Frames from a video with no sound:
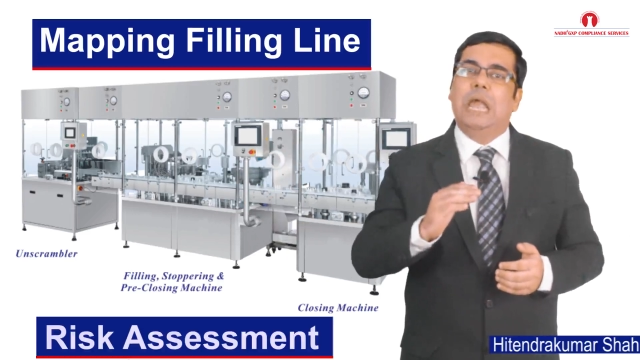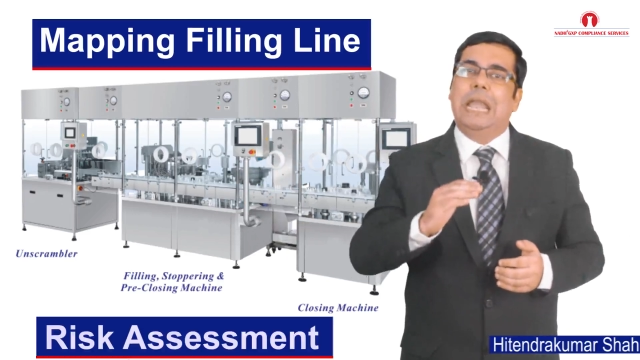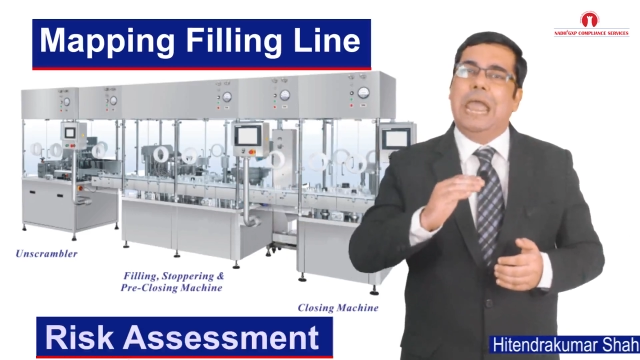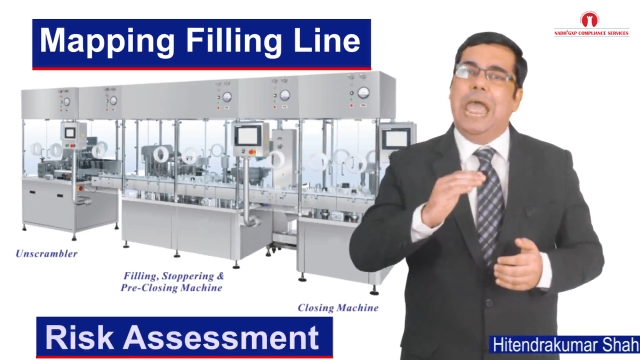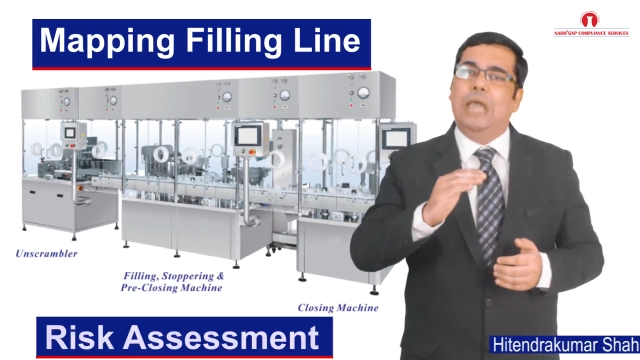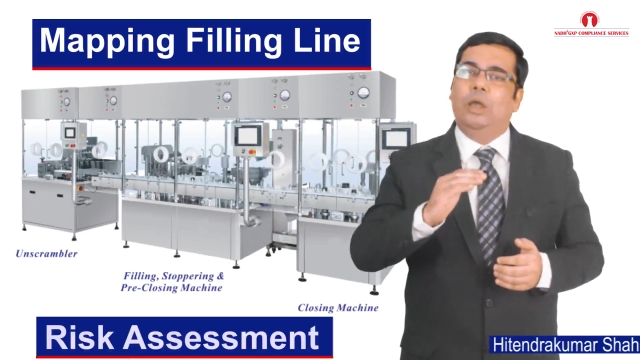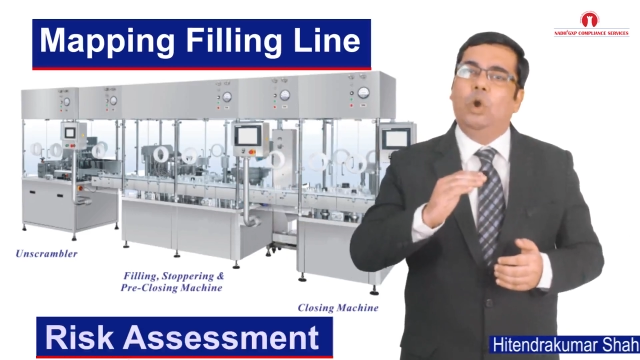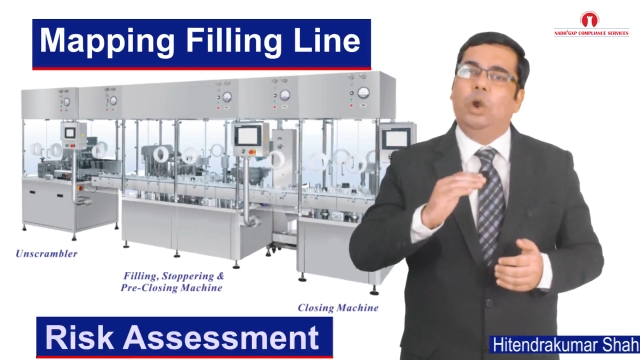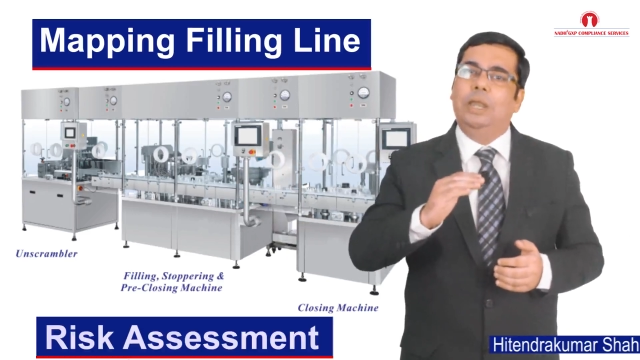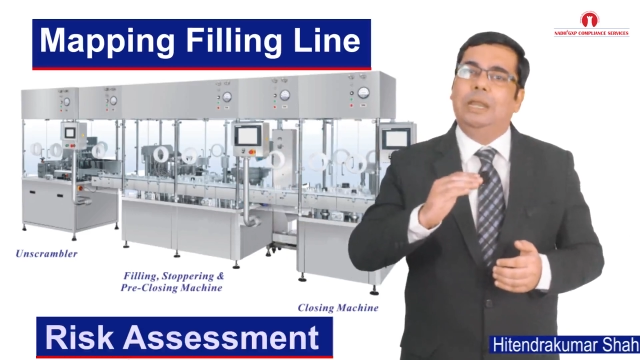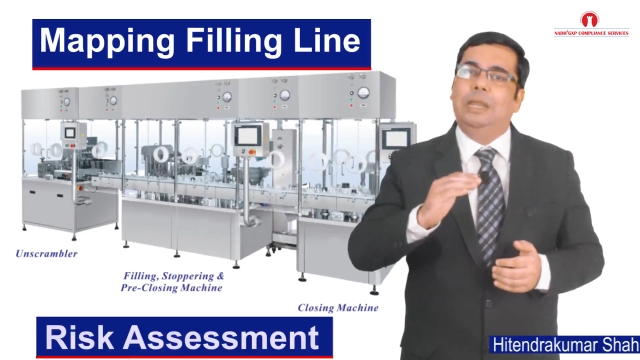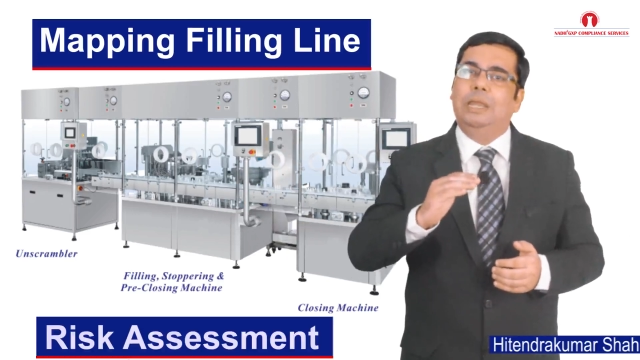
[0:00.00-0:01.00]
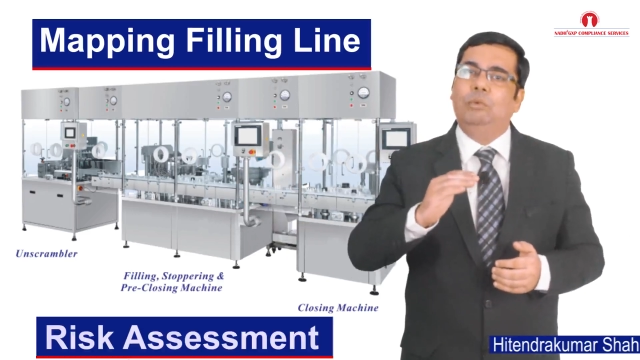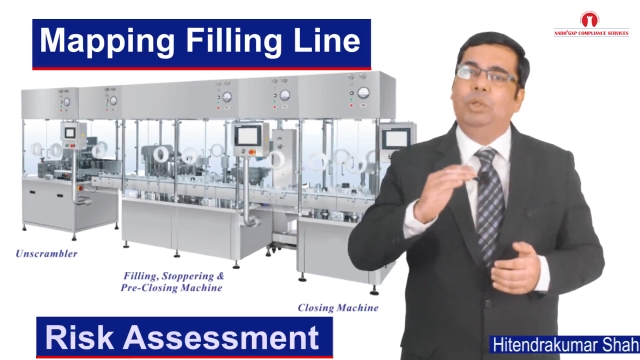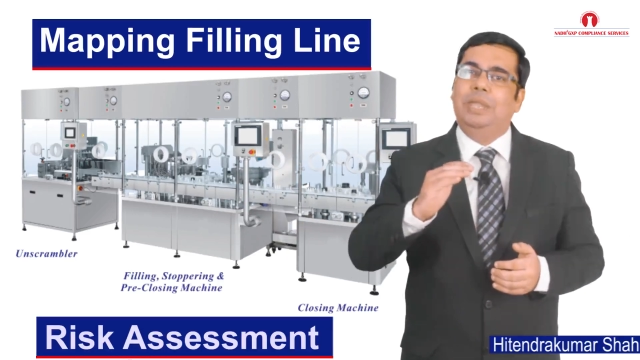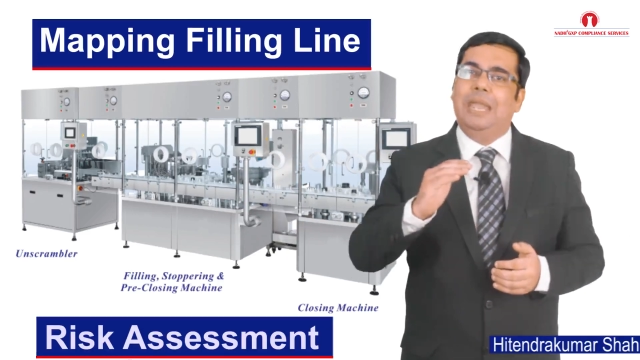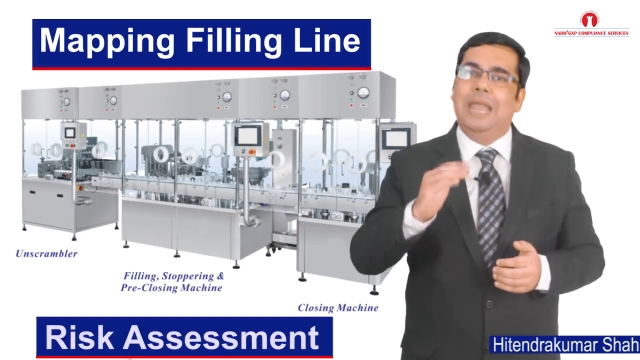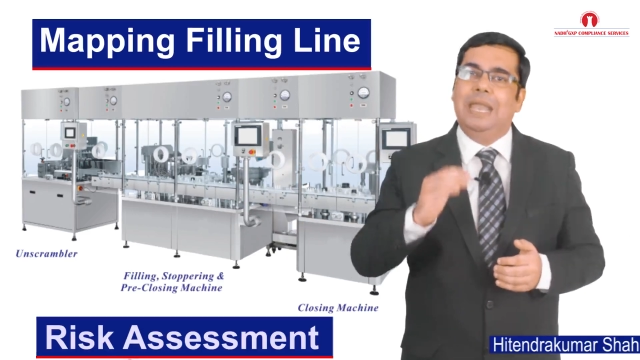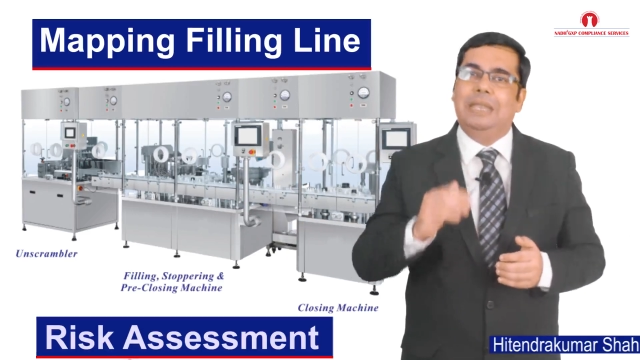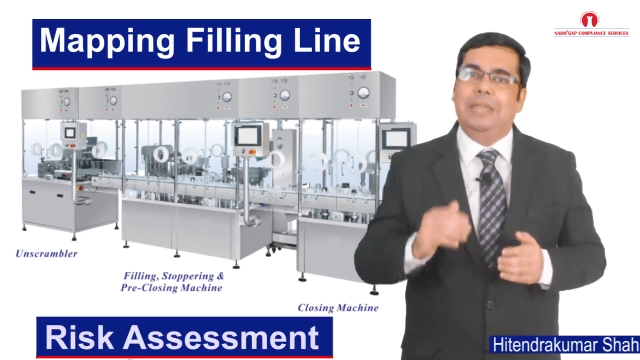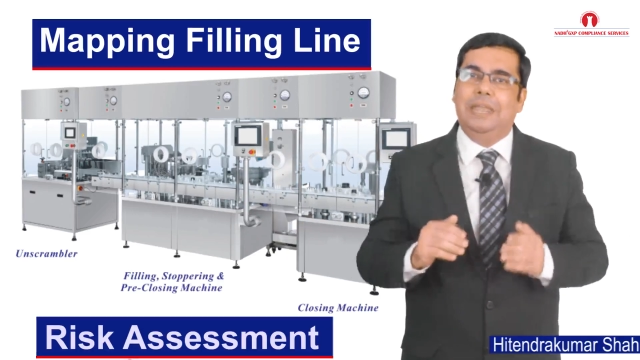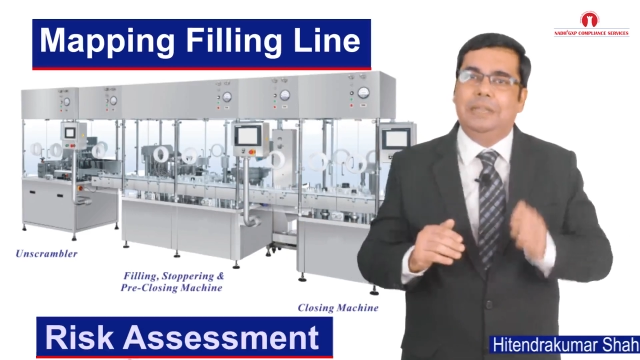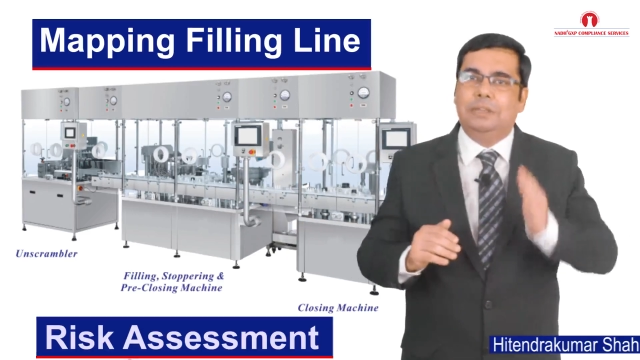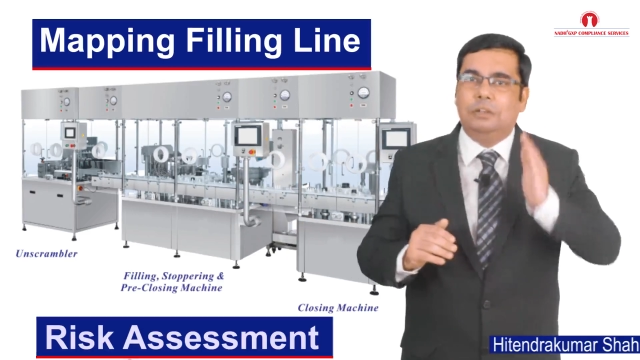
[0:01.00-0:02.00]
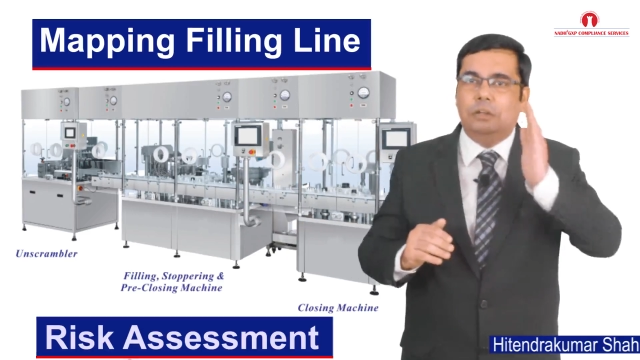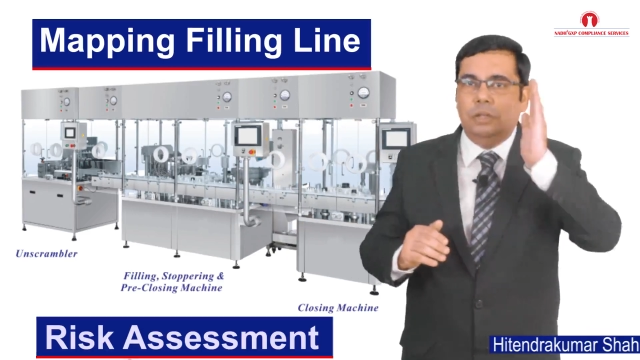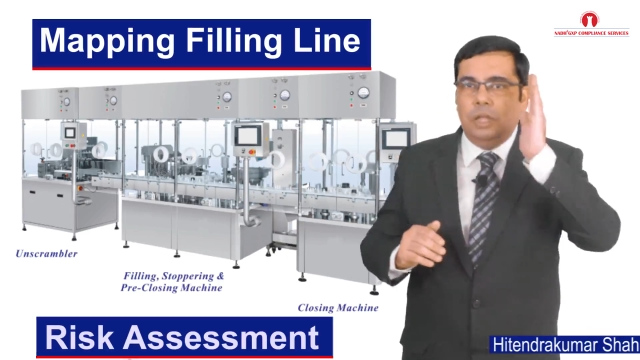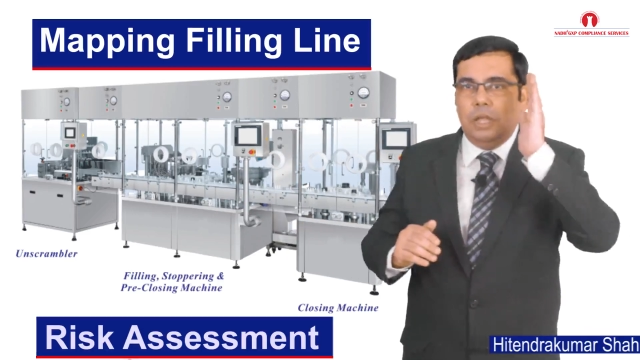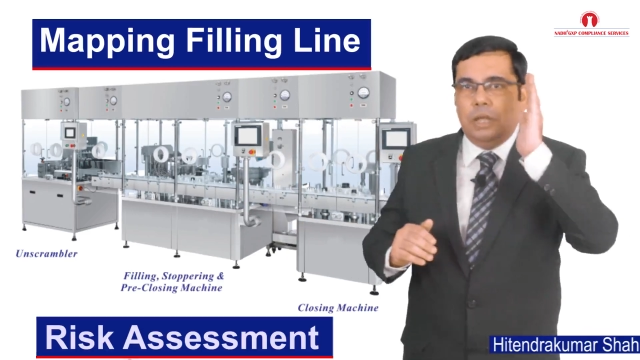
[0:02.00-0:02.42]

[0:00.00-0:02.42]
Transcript: and accordingly we can take the